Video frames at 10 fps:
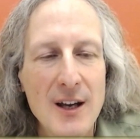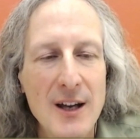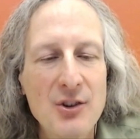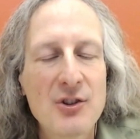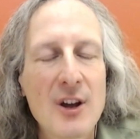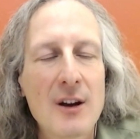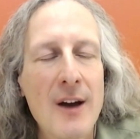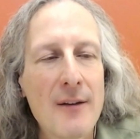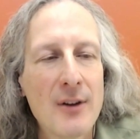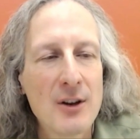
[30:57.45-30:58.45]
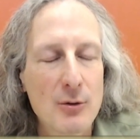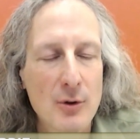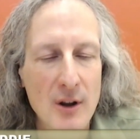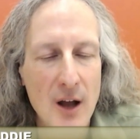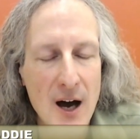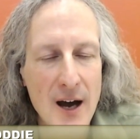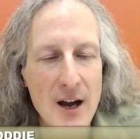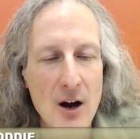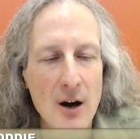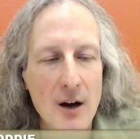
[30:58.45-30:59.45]
instead of having to rely
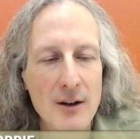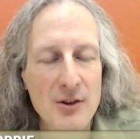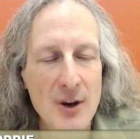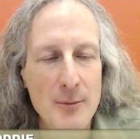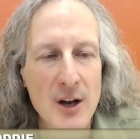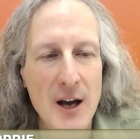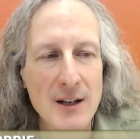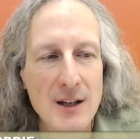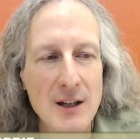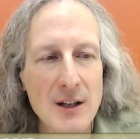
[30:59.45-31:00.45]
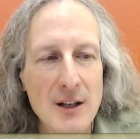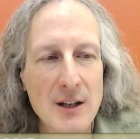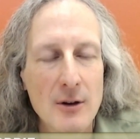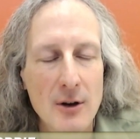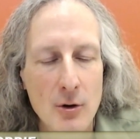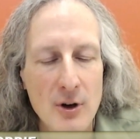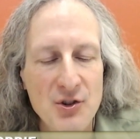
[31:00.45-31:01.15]
on a separate IDE or, or a